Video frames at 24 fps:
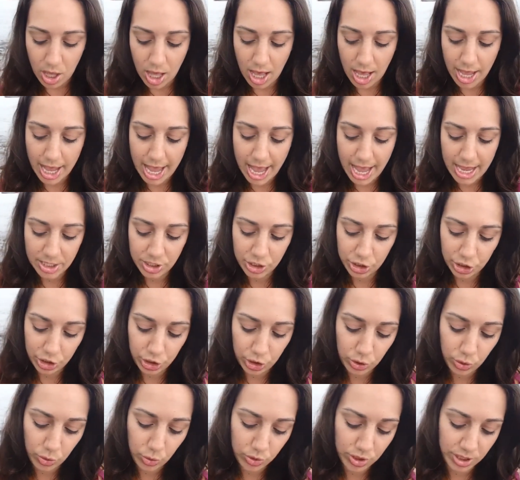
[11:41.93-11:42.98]
I had to
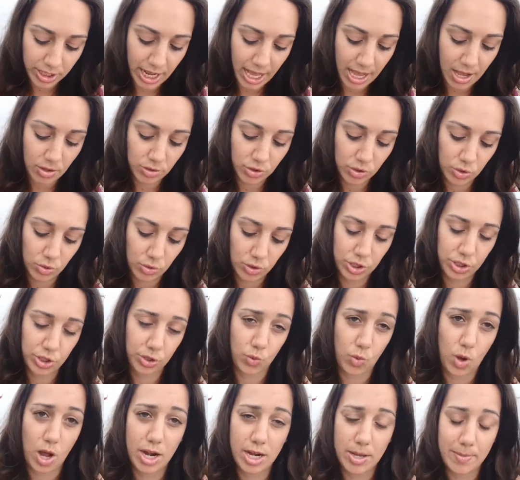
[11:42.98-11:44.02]
use an outdoor
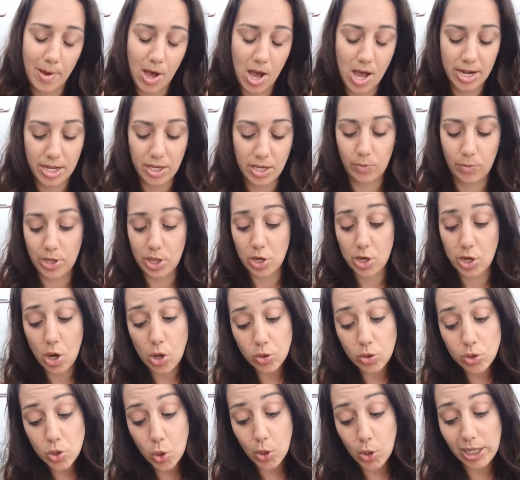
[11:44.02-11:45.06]
squatty potty with
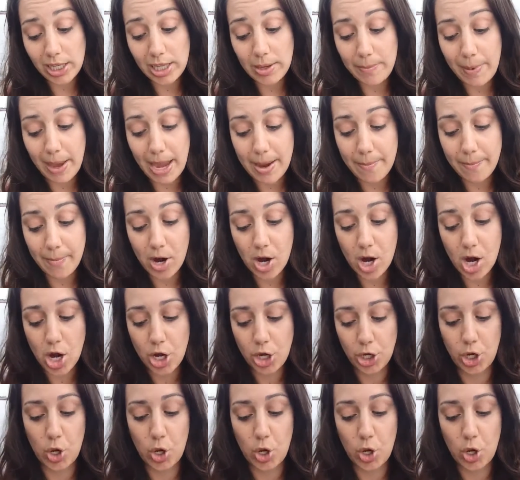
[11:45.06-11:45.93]
no toilet paper,